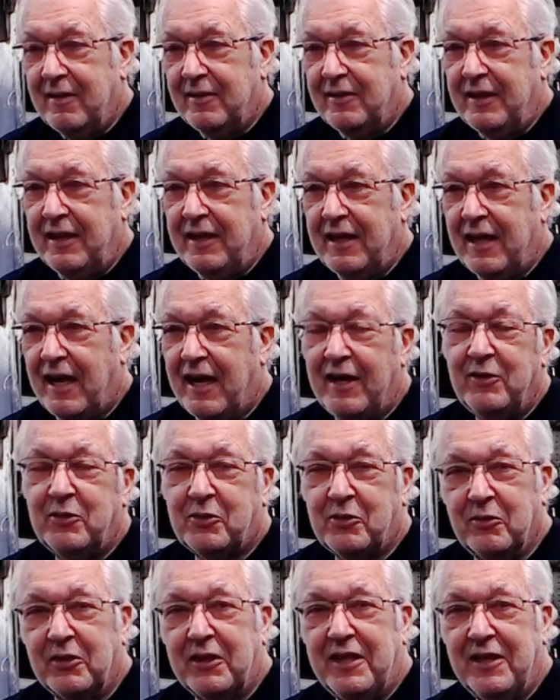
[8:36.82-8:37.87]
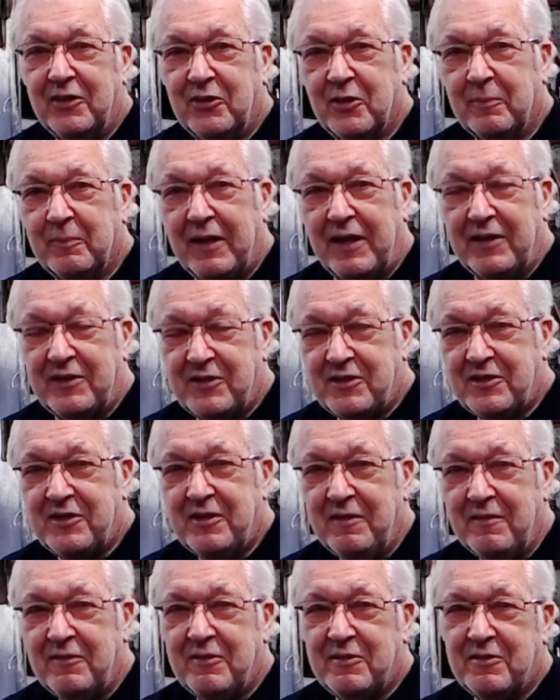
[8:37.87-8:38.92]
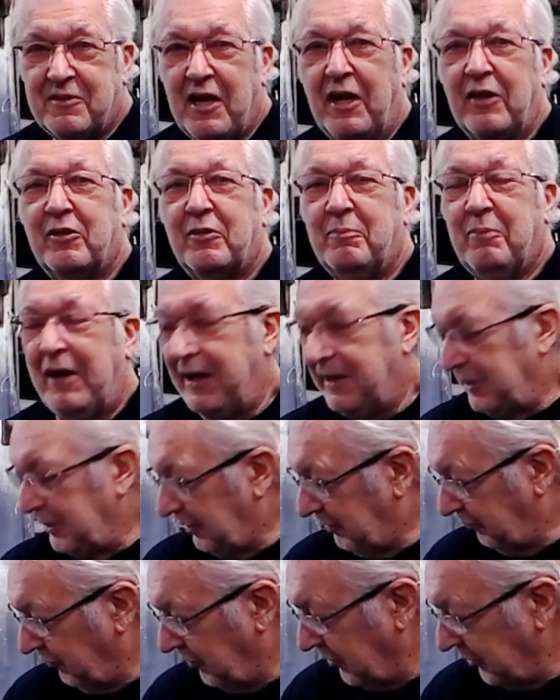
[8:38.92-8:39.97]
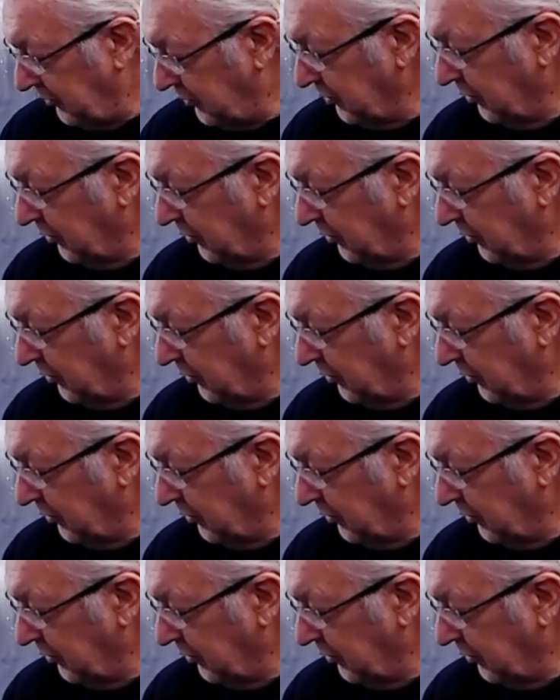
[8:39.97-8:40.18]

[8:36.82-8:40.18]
The high school kids are my test pilots for